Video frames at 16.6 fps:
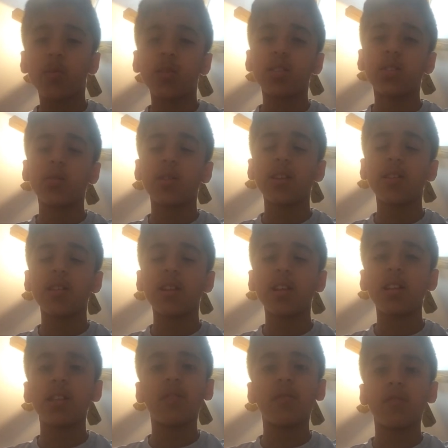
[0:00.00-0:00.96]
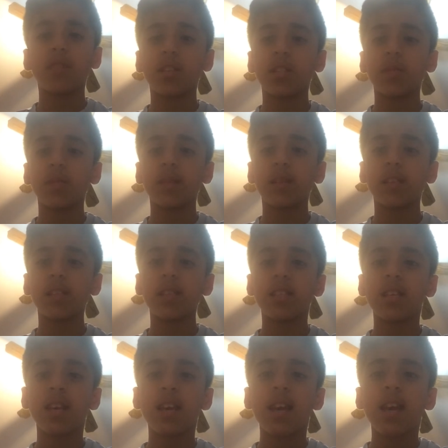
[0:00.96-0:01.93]
wants to hear it in the first
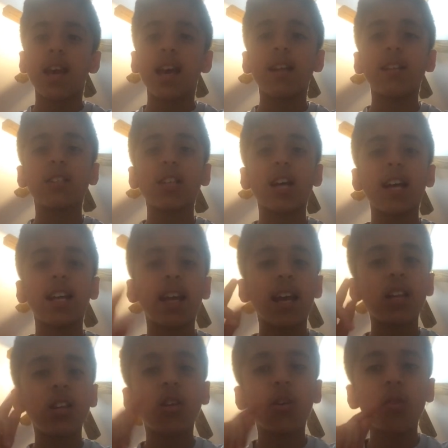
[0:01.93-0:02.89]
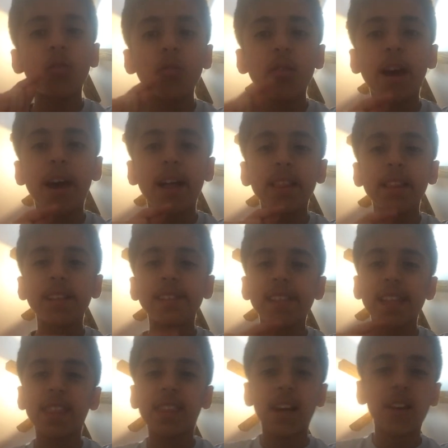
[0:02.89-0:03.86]
place. And, and I know at
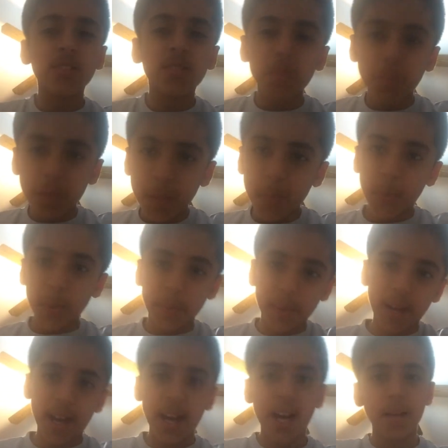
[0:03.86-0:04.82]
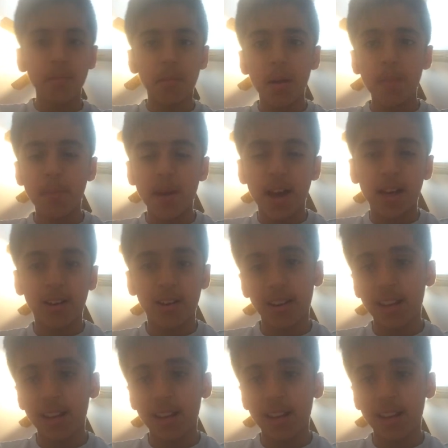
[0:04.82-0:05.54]
least a thousand people behind my back are